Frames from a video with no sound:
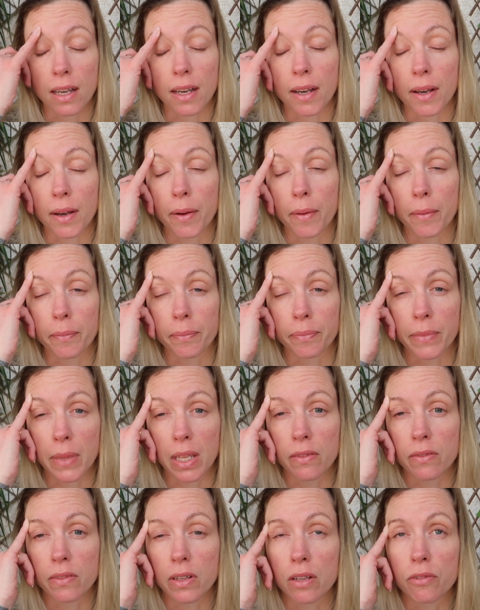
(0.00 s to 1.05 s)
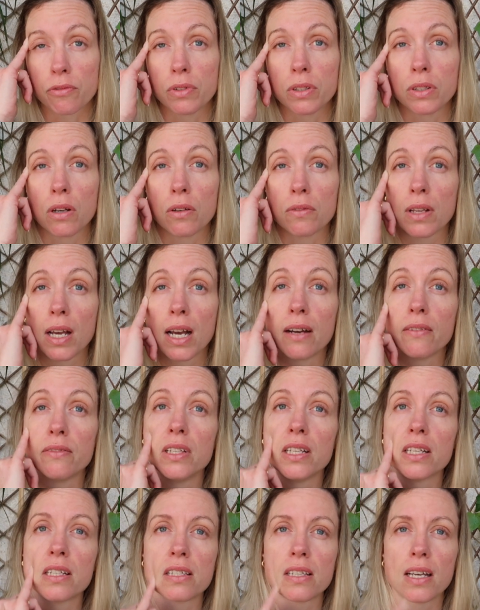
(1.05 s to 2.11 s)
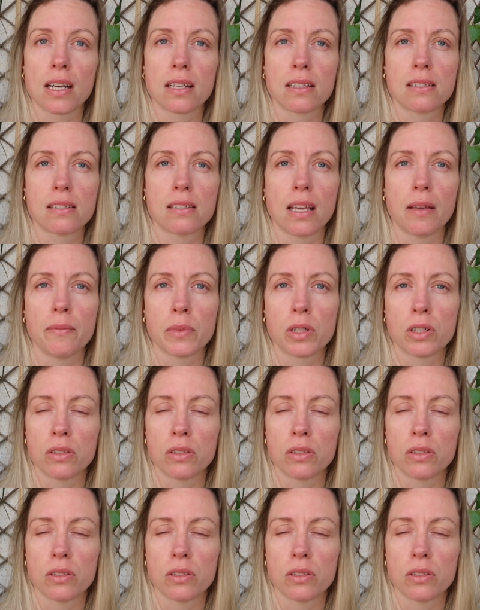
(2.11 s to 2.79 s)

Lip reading: Even if we don't have the exact same